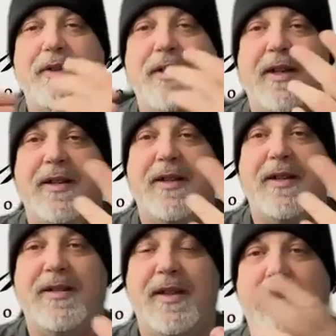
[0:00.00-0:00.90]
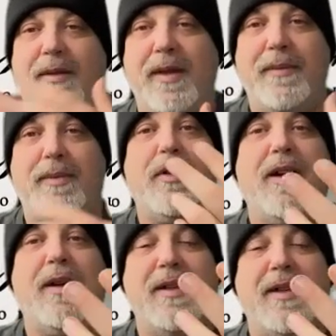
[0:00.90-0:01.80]
I also, like I said, with all my
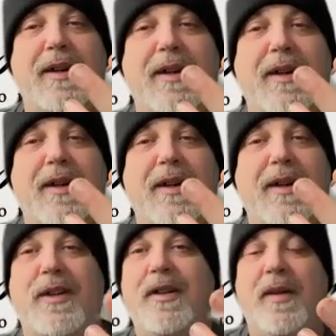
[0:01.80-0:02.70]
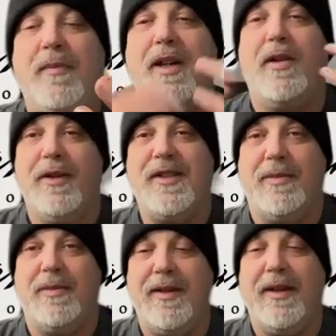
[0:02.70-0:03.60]
programs, my
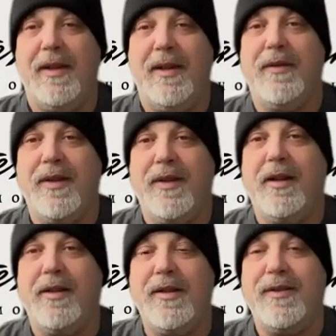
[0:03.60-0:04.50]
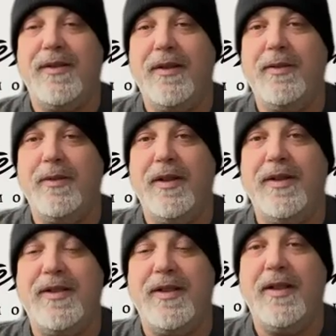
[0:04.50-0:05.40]
goal is to be the Library of Congress for
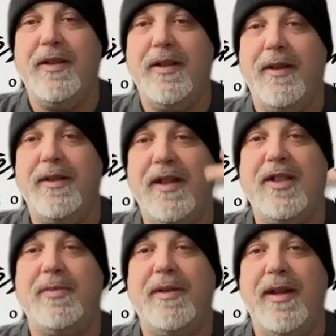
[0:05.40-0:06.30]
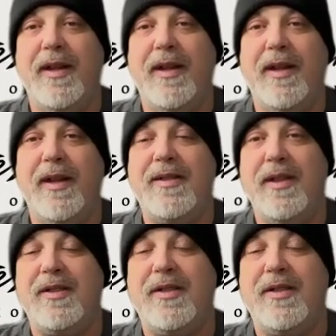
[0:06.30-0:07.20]
real estate and other tangible asset
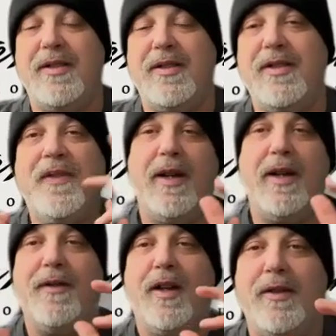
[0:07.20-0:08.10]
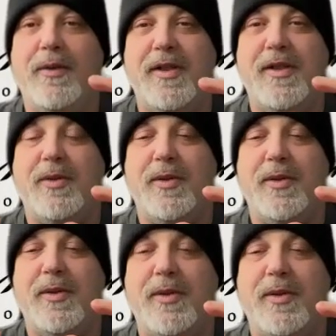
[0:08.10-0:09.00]
investors. I want to have all the
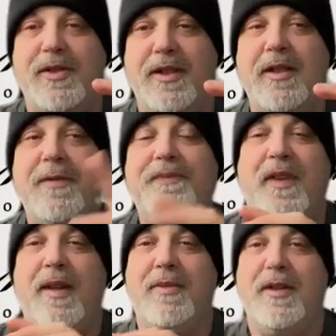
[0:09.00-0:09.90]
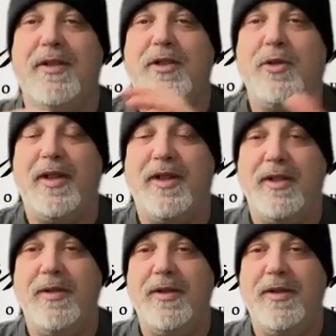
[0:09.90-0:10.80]
resources you need and be able to
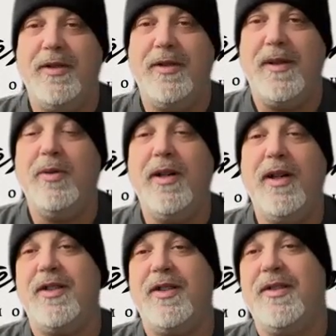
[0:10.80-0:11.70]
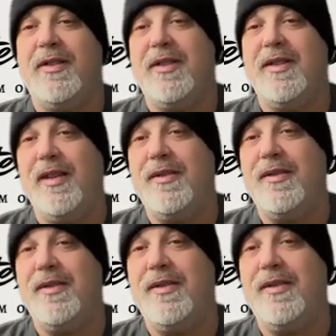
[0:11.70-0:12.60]
direct you to people who are actually
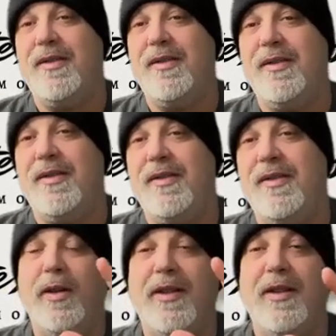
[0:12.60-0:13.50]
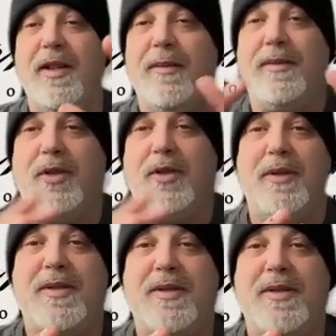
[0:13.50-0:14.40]
successful, who are willing to
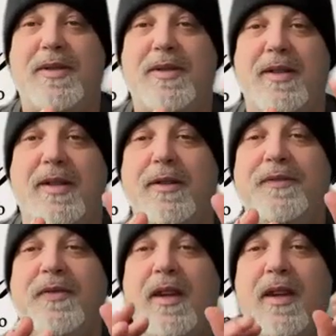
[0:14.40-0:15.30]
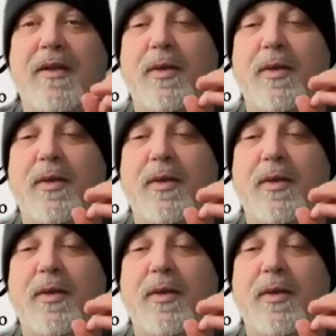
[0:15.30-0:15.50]
help you be successful.